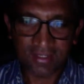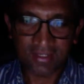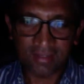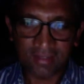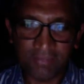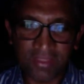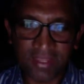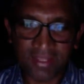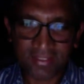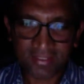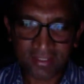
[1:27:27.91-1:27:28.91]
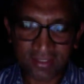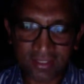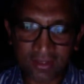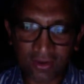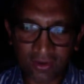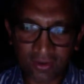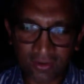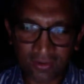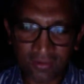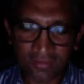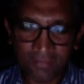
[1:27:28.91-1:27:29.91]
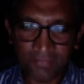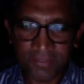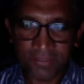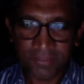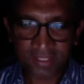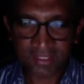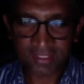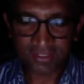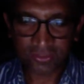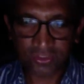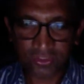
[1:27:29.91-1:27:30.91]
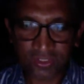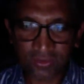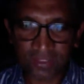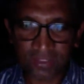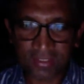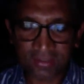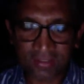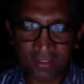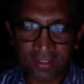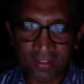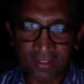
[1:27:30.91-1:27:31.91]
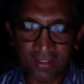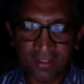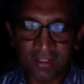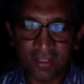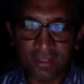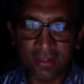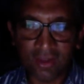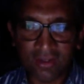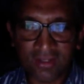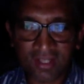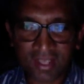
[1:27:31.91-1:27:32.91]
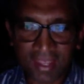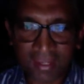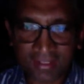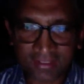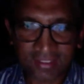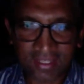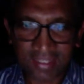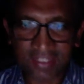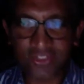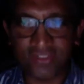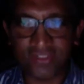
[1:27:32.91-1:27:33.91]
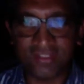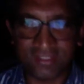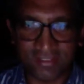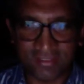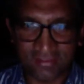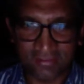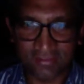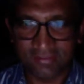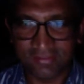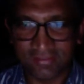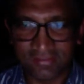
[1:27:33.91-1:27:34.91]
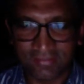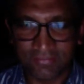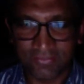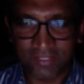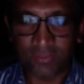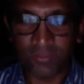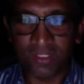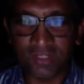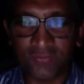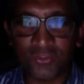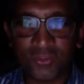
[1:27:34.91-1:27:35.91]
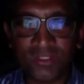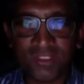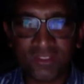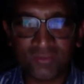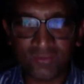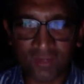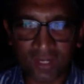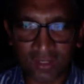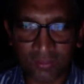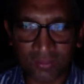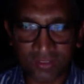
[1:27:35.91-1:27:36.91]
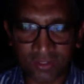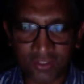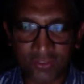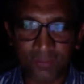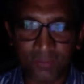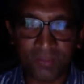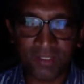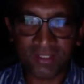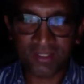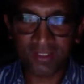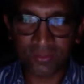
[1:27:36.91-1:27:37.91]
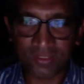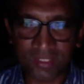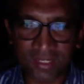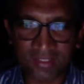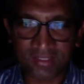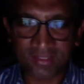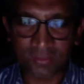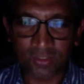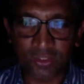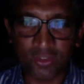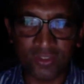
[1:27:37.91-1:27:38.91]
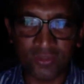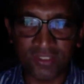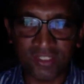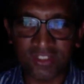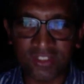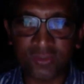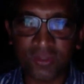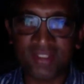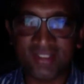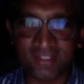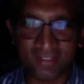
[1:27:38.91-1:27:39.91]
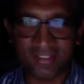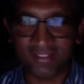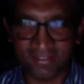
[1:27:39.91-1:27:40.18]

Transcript: Um, that said, there are studies to show that longer acting agents that work for twenty-four hours are superior to drugs where you need to take it twice a day.